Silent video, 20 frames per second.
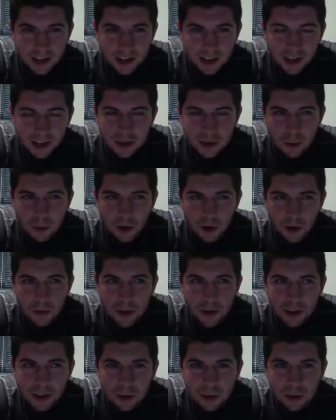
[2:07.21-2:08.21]
water
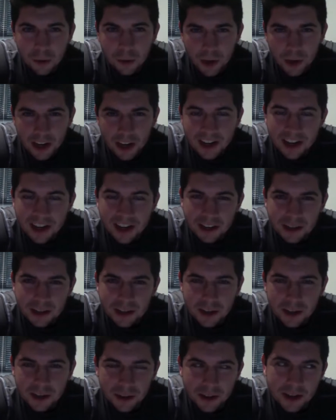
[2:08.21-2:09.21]
make you weak
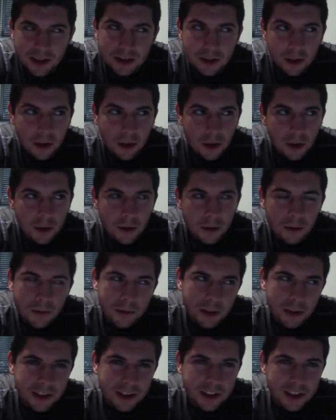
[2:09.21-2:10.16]
necessarily? So doesn't it